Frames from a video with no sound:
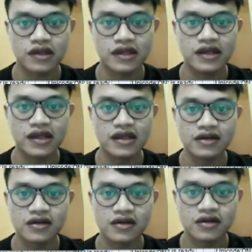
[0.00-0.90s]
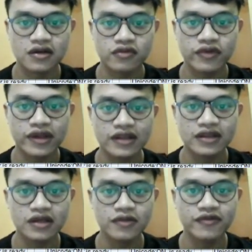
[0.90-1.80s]
and then we
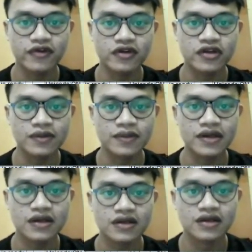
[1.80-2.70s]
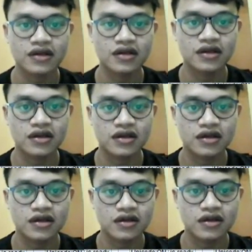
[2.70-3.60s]
enter before treatment
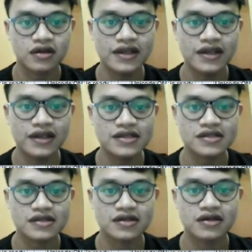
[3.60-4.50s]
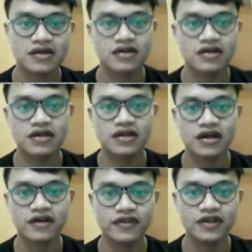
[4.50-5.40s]
minus the
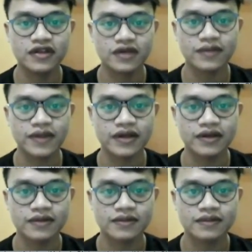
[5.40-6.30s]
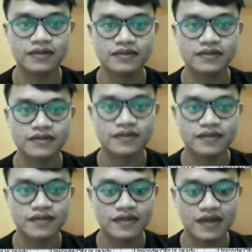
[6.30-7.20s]
after treatment,
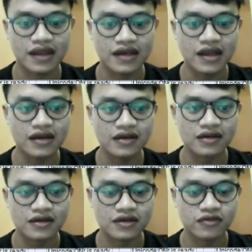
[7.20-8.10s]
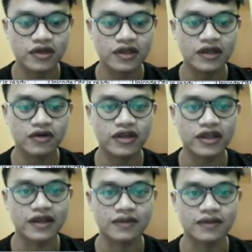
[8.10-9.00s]
and then we click OK.